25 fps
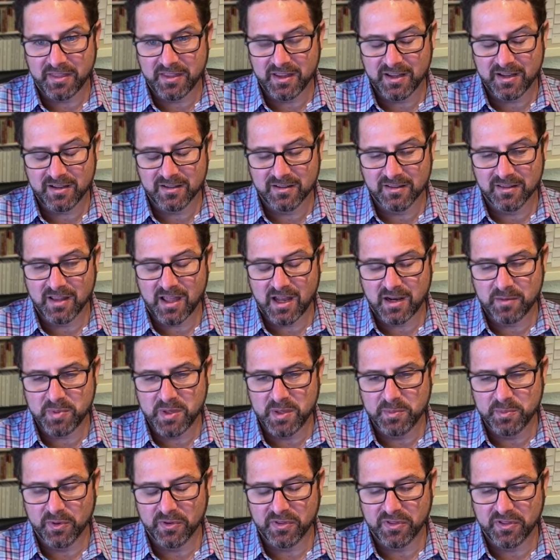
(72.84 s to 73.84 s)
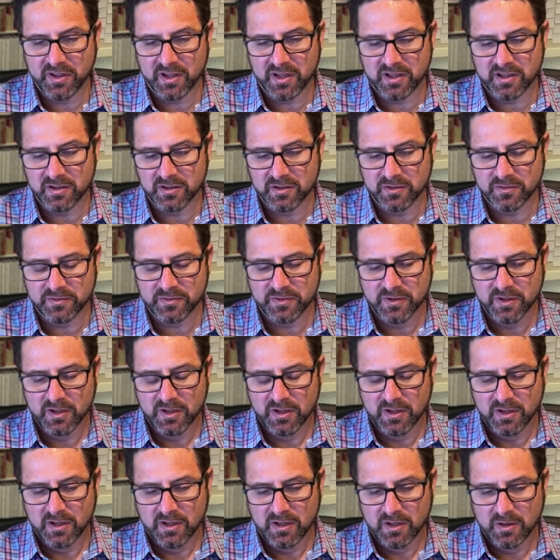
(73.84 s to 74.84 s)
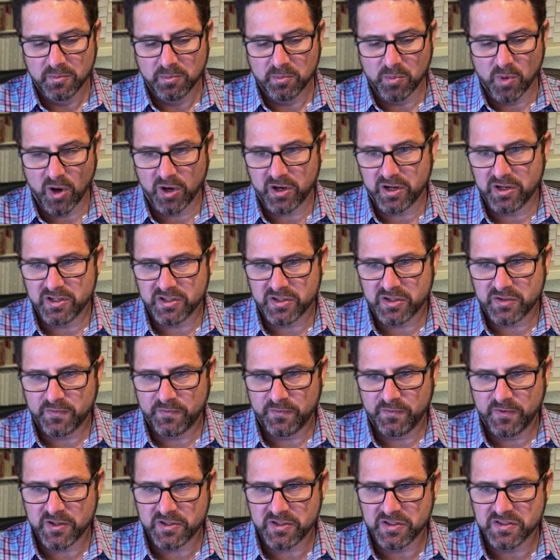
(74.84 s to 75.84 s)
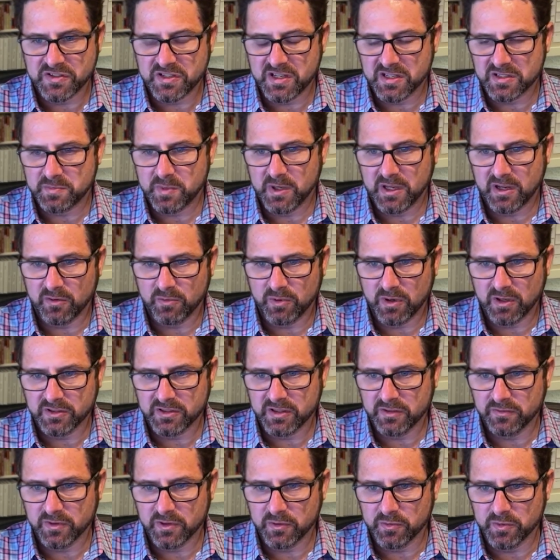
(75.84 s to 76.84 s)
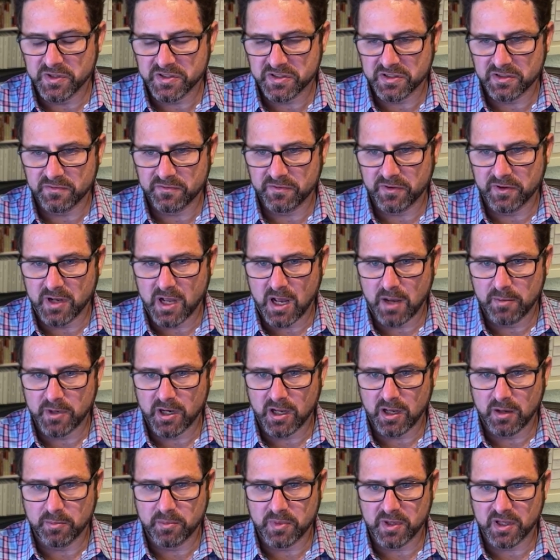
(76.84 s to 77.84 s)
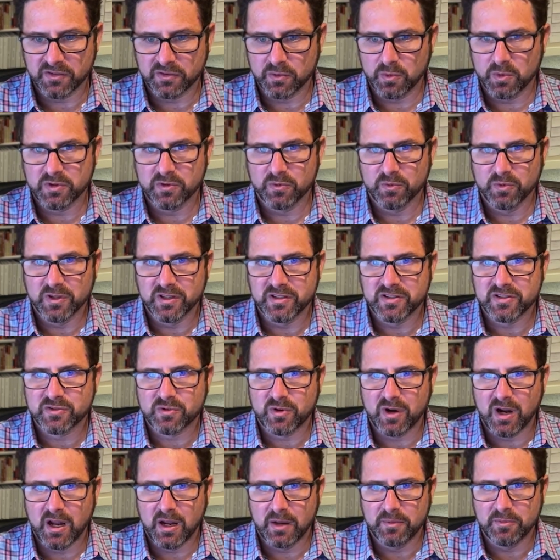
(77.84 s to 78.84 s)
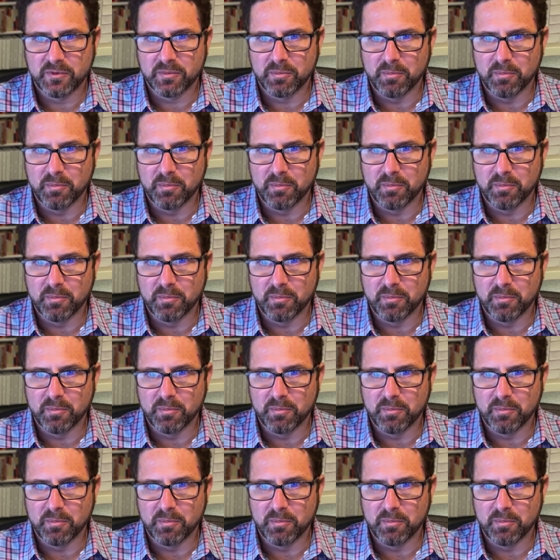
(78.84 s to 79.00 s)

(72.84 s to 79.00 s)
think a lot of people think of market efficiency as being a relatively recent phenomenon because it wasn't really described